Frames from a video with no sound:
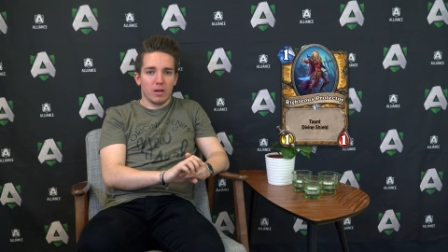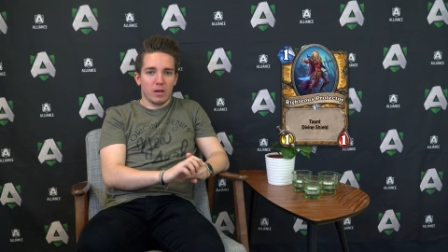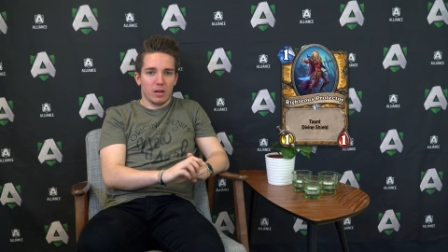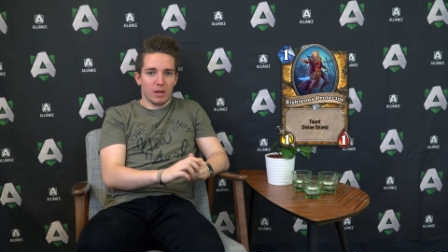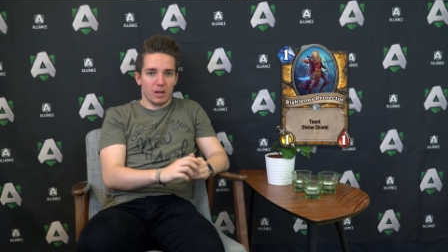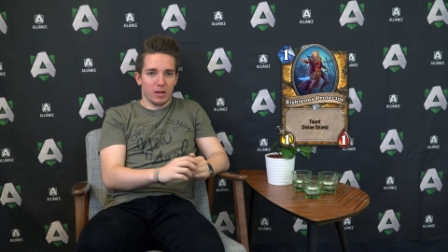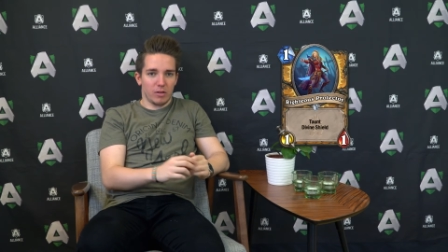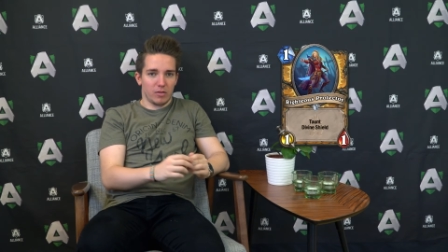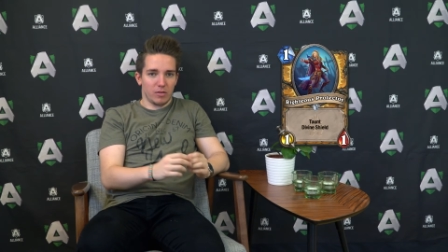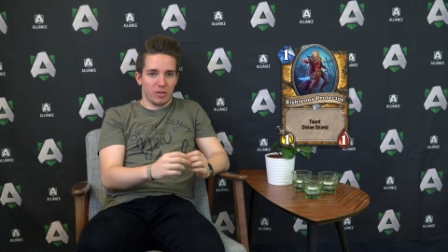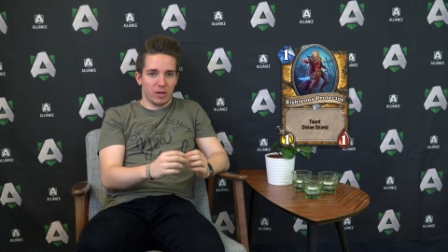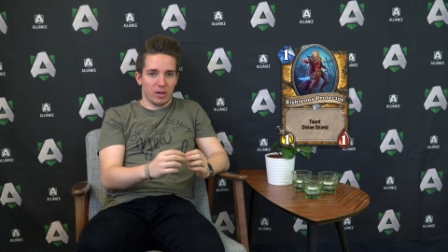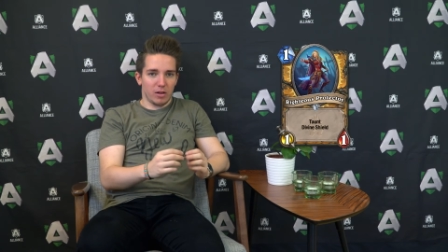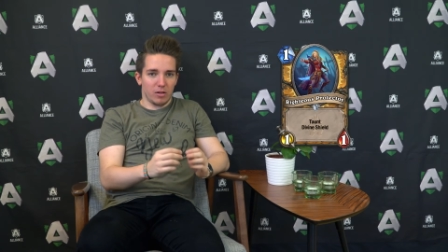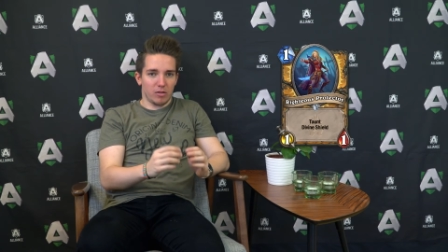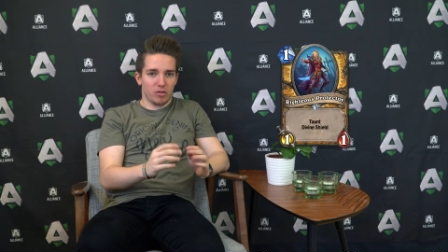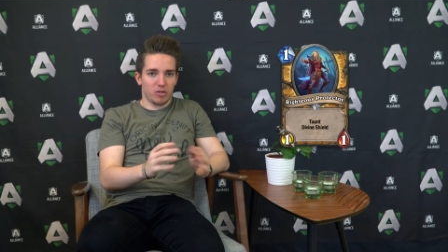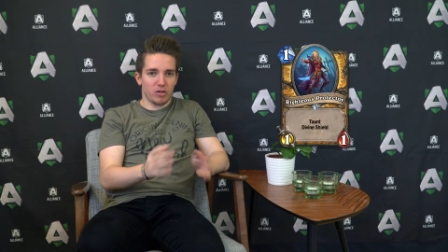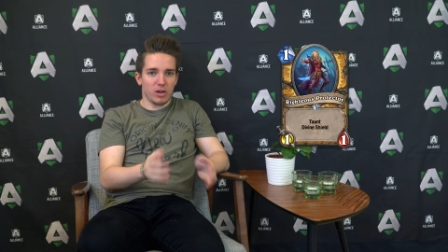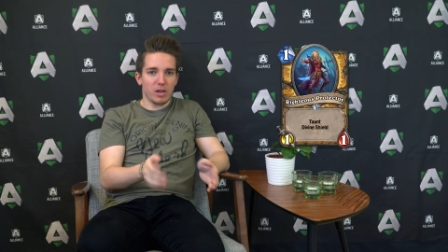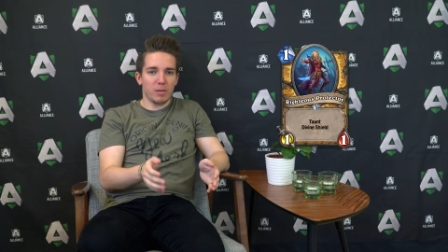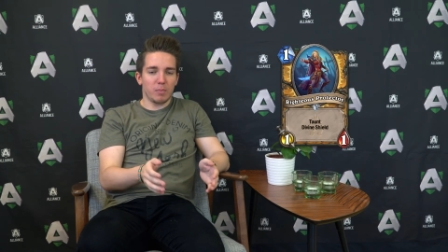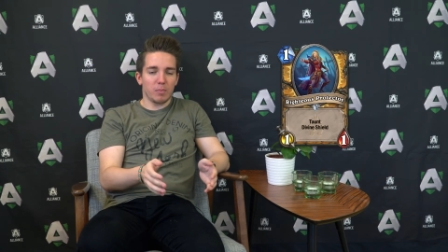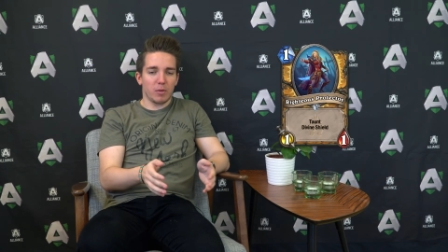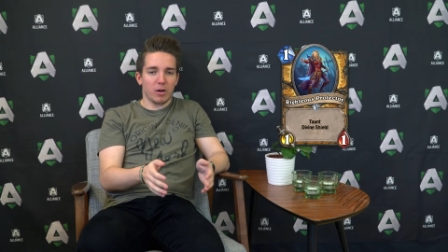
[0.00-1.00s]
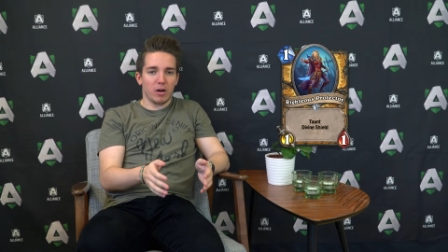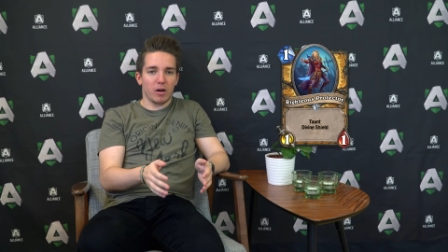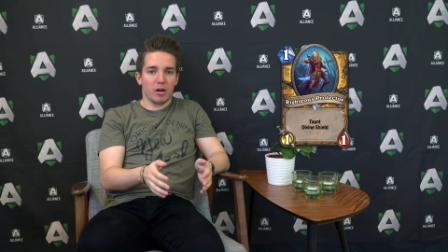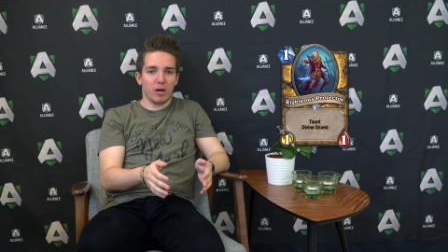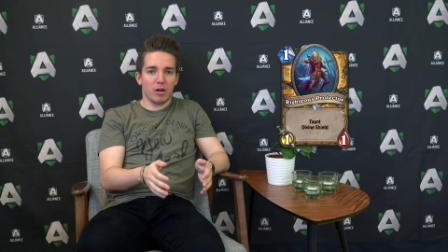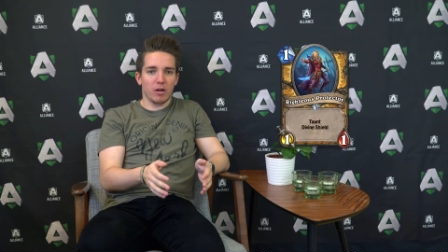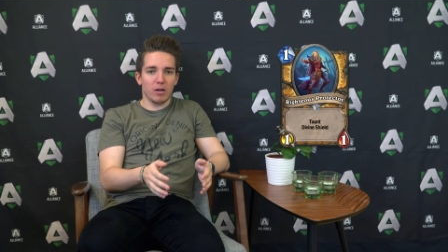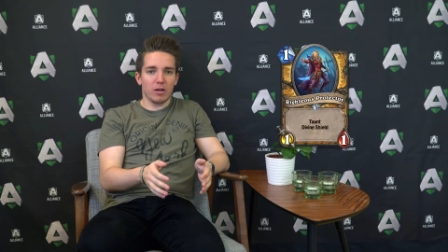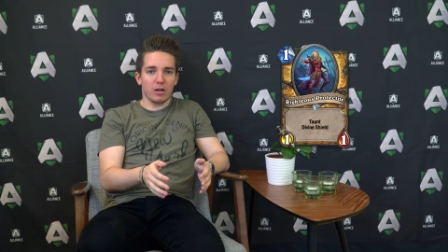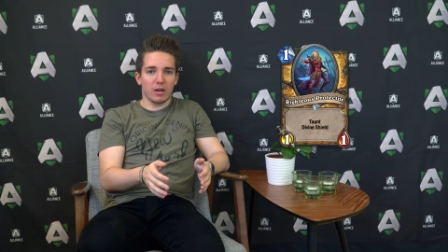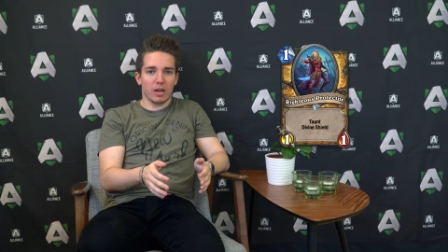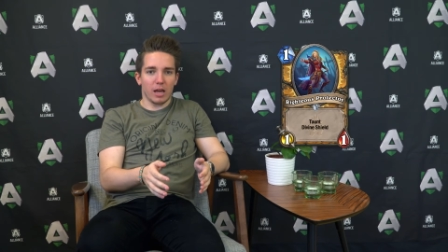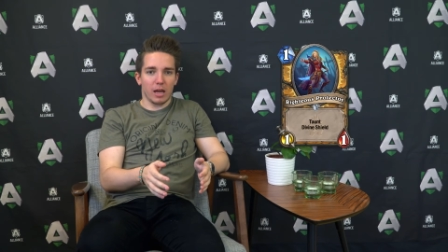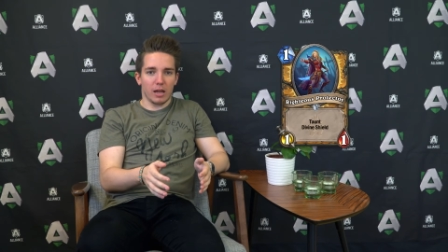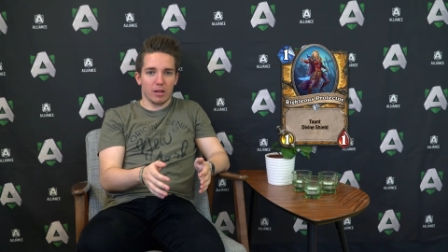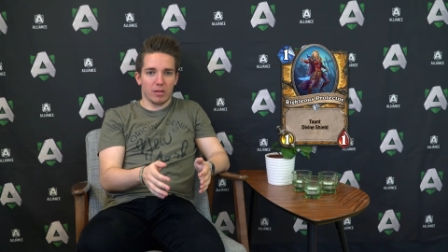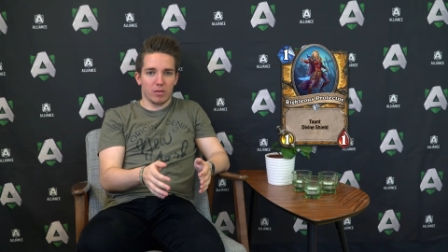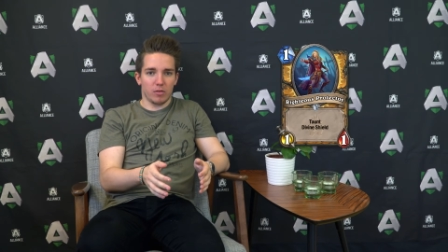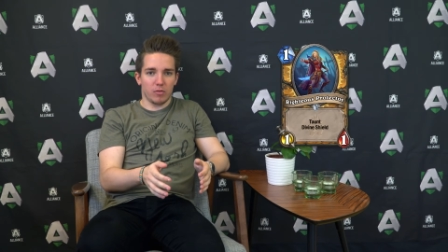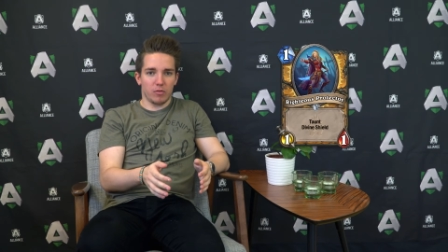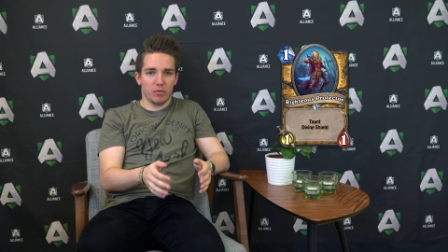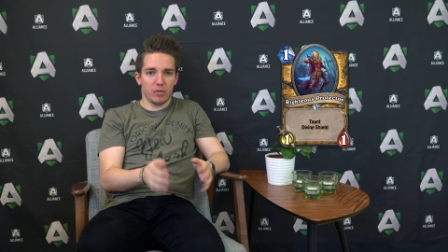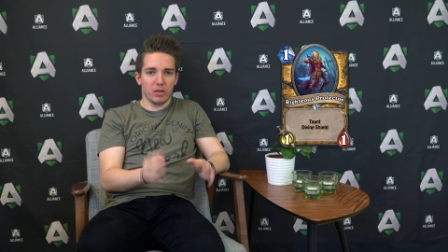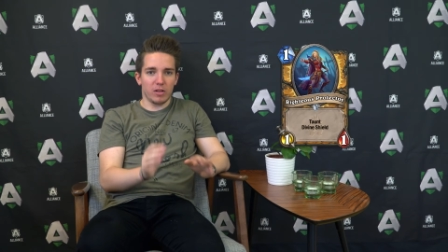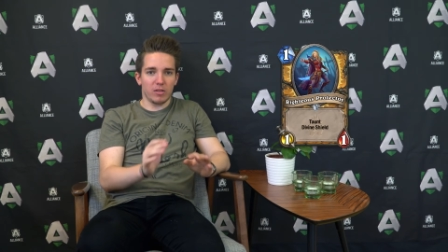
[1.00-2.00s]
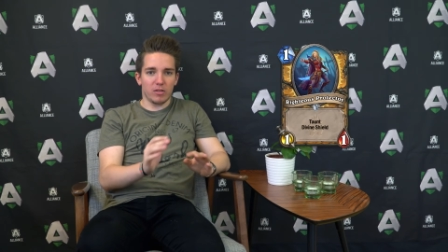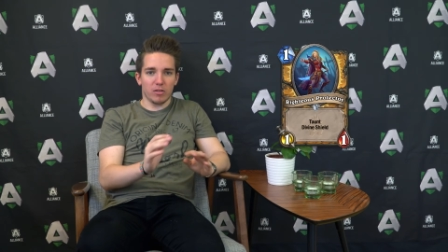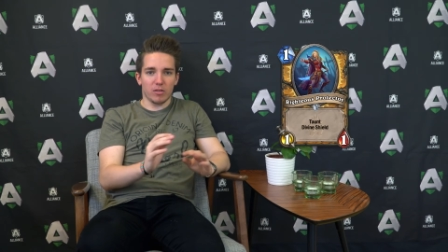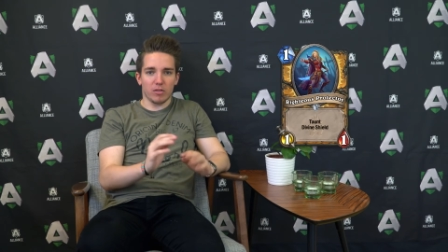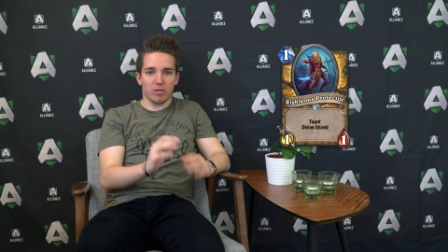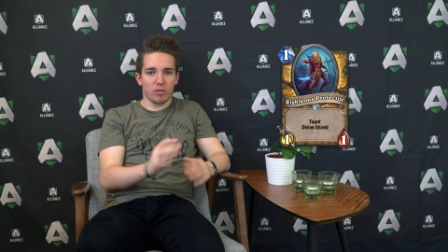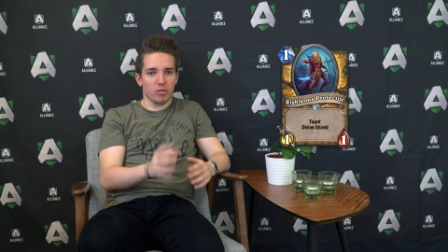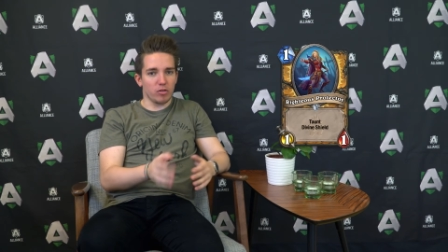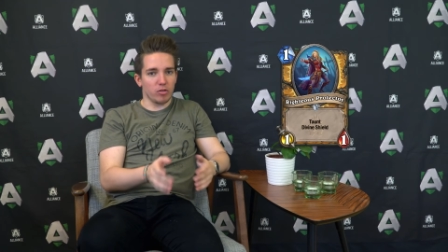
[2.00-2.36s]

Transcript: it's a cheap card that fits into